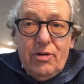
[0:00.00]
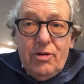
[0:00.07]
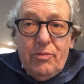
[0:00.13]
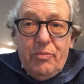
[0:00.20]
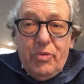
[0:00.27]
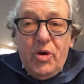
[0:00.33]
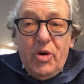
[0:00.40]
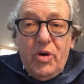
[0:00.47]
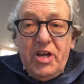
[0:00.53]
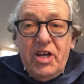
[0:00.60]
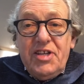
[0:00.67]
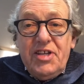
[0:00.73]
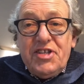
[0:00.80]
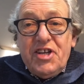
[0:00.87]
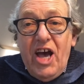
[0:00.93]
but we
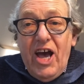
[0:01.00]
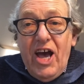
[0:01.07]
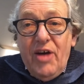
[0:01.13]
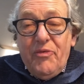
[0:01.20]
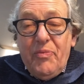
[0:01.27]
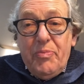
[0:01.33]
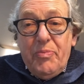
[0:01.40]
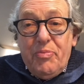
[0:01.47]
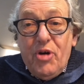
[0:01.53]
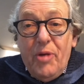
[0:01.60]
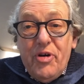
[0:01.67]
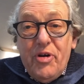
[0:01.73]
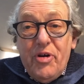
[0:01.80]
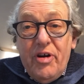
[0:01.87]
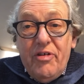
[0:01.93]
need to have
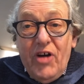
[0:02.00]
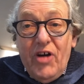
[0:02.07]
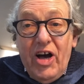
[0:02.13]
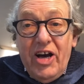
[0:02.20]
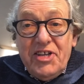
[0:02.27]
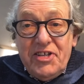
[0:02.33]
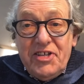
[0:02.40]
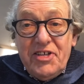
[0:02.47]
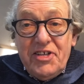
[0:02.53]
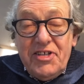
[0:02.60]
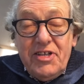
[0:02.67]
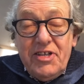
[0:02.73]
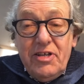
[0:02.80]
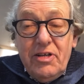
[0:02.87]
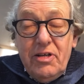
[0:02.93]
proper
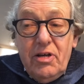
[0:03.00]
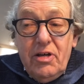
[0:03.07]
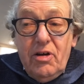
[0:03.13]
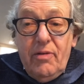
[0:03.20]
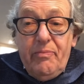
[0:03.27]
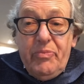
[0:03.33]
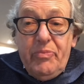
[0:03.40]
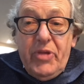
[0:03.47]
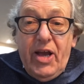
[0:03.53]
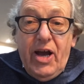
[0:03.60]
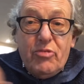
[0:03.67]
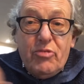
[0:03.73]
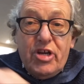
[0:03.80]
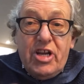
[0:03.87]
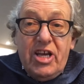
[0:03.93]
advisors,
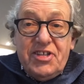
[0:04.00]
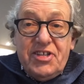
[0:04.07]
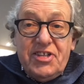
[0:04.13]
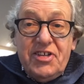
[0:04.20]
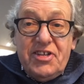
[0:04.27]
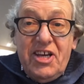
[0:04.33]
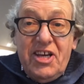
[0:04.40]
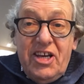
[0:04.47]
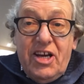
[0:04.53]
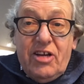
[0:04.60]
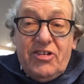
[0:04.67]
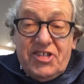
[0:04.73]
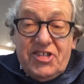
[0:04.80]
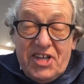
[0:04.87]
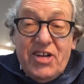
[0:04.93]
and we need to
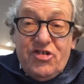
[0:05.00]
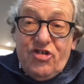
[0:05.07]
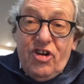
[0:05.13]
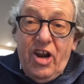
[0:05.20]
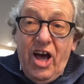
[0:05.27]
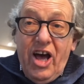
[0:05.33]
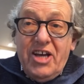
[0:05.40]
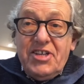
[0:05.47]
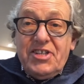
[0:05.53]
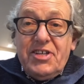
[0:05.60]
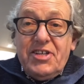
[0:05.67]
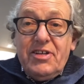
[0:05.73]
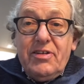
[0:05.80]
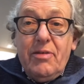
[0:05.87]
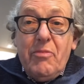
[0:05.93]
decentralize
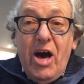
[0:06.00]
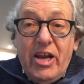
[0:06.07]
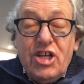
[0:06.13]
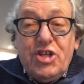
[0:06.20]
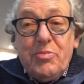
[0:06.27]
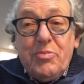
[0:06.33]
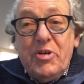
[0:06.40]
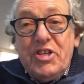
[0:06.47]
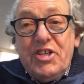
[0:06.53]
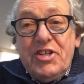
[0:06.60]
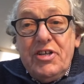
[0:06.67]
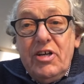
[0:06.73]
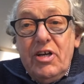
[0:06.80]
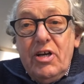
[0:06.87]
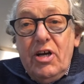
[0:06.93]
the management
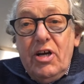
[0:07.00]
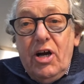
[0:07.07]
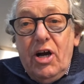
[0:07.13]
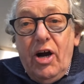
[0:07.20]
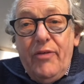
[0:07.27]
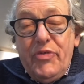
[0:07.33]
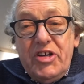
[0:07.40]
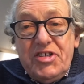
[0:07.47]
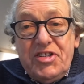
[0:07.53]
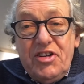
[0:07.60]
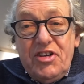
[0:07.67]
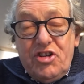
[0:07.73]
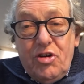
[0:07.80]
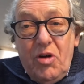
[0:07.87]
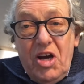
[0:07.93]
of this
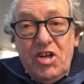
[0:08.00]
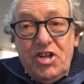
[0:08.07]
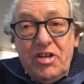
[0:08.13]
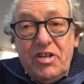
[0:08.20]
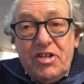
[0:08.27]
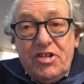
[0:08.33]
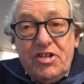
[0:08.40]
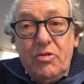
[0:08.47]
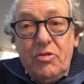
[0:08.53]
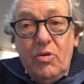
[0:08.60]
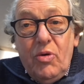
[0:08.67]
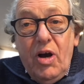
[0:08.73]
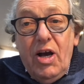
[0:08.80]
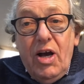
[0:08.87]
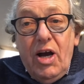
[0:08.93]
situation
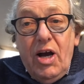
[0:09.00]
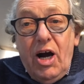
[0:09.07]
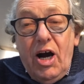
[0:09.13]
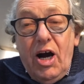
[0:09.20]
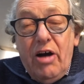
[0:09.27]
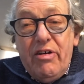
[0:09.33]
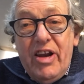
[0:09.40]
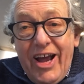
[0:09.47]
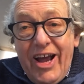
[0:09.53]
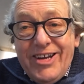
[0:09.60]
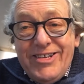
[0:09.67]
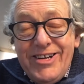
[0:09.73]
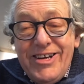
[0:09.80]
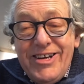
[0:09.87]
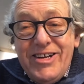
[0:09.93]
to our
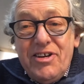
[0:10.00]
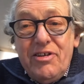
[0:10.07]
elected